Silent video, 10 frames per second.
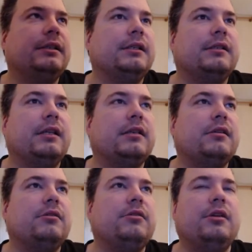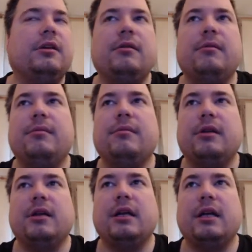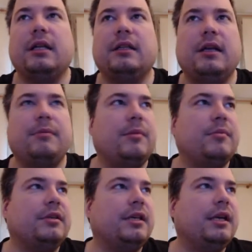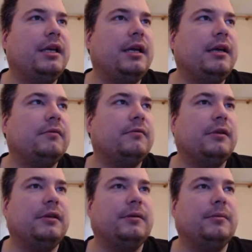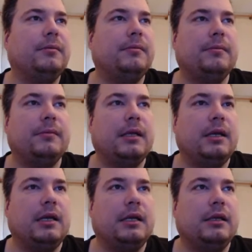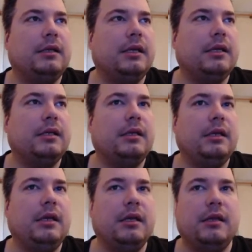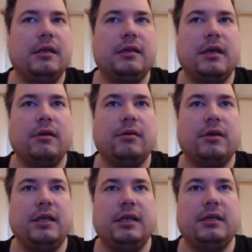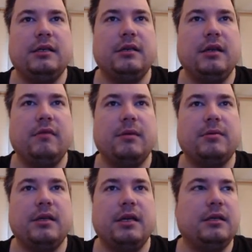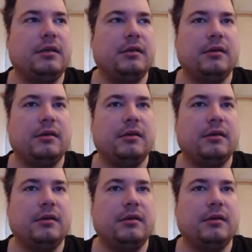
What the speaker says: so let's go to the members area. Now as you can see here, these are already existing websites.